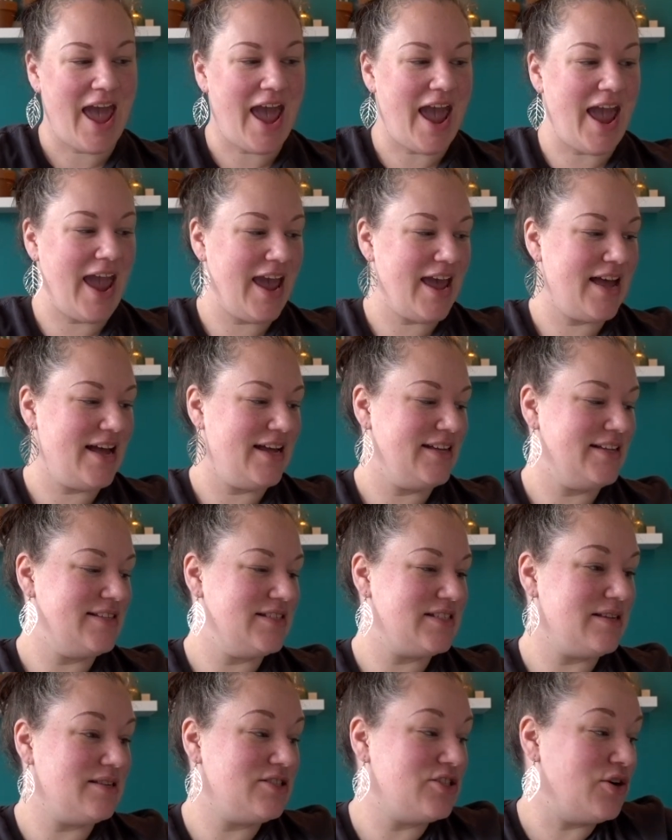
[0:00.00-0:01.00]

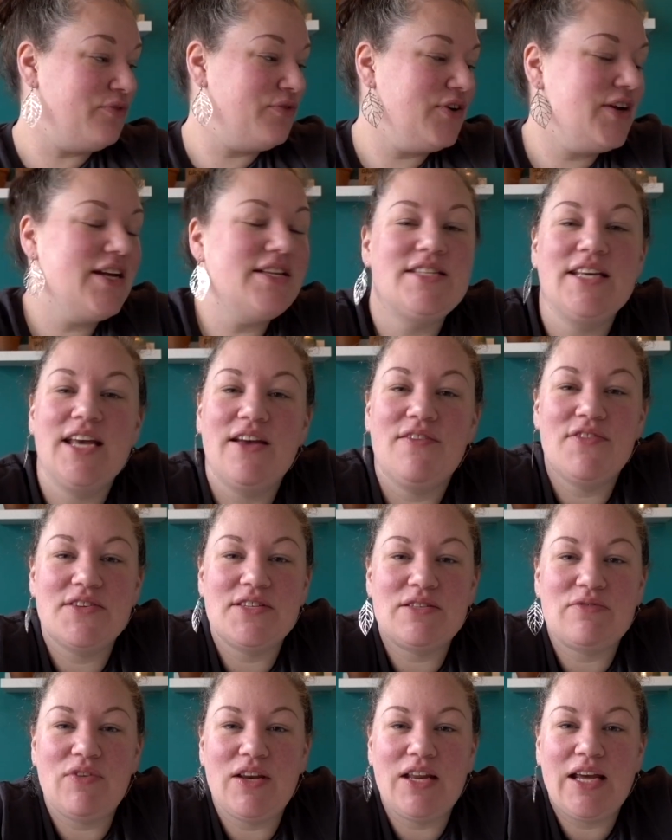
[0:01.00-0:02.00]
And don't forget to give
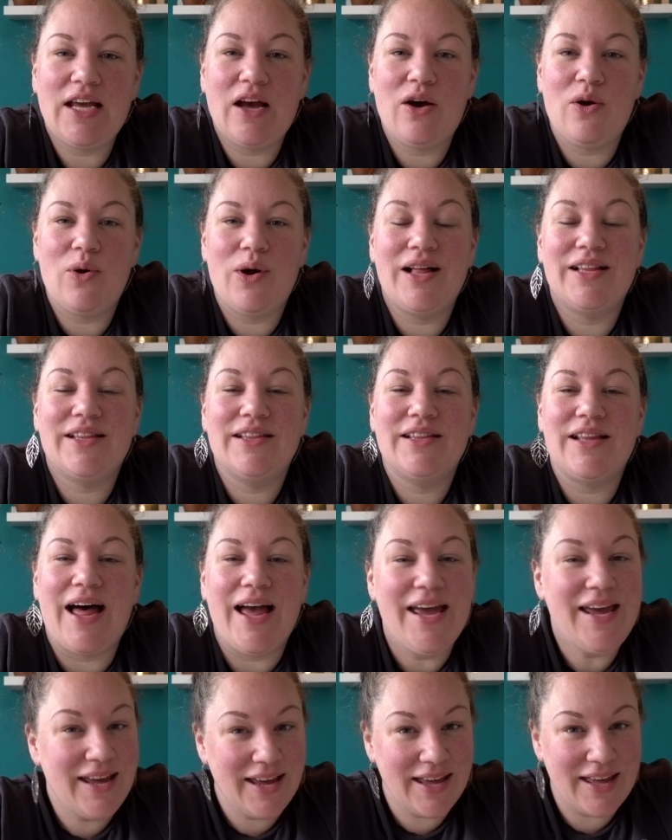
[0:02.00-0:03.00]
this video a
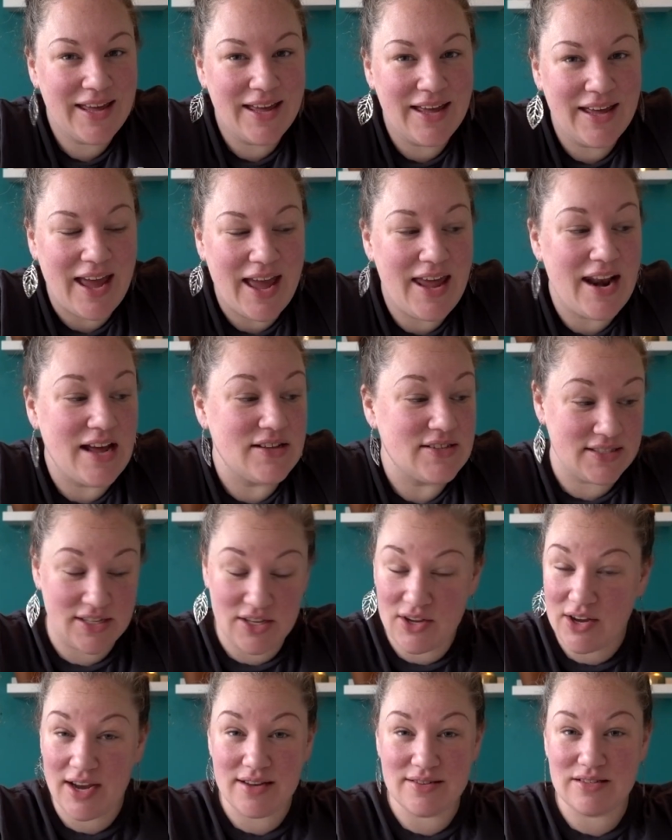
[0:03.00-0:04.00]
like, and I'll
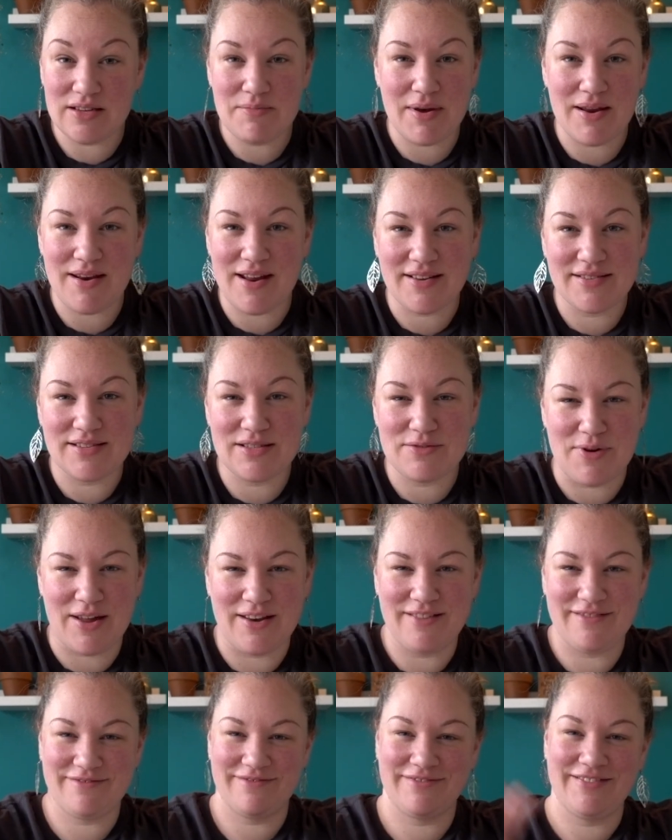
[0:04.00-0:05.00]
see you guys in my next
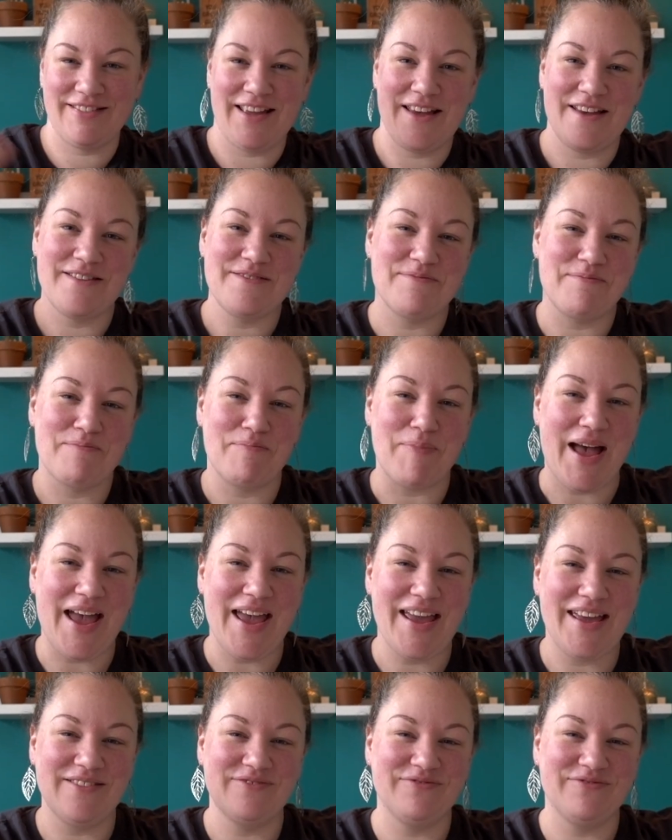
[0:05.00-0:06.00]
one. Bye.